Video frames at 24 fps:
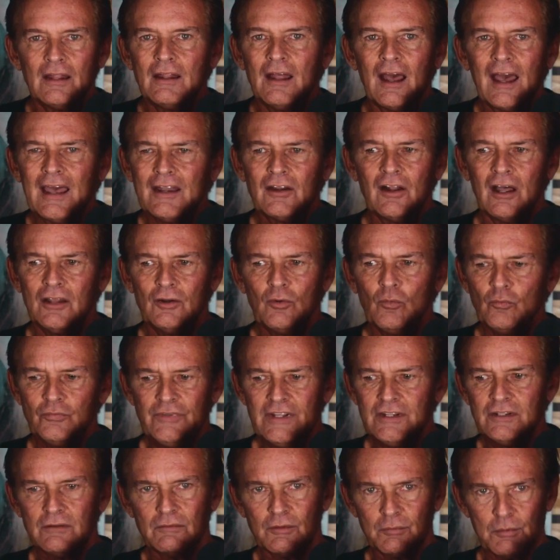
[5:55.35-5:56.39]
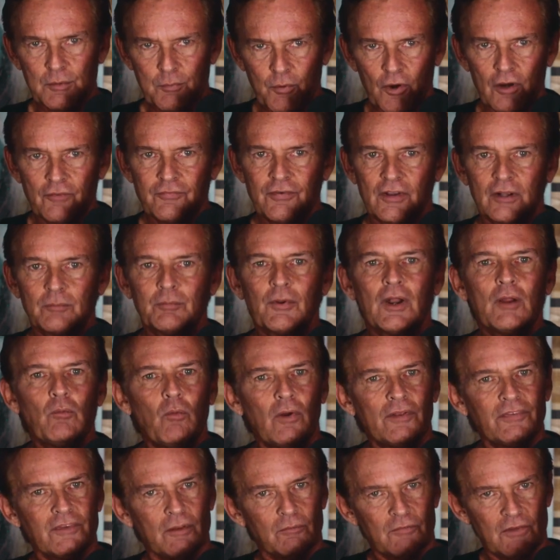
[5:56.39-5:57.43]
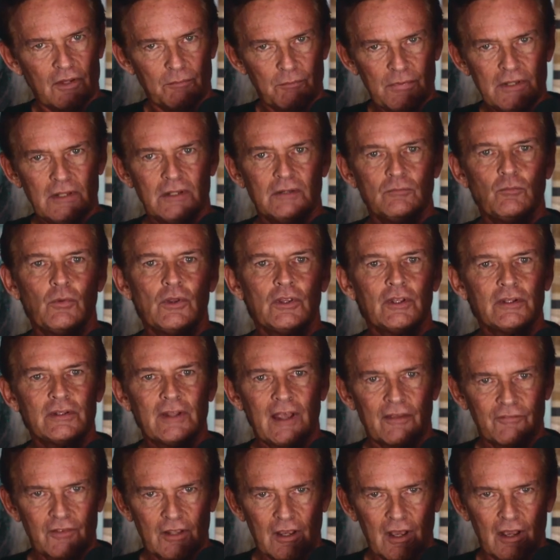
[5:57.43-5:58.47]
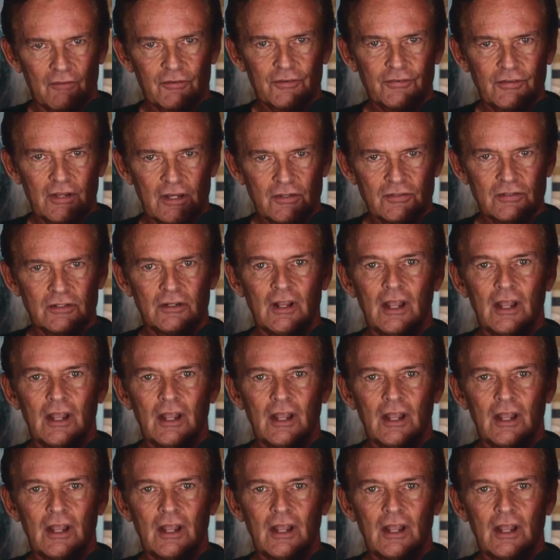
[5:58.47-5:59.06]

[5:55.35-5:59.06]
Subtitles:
I don't need them to be perfect, but I want them to be willing to have the conversation.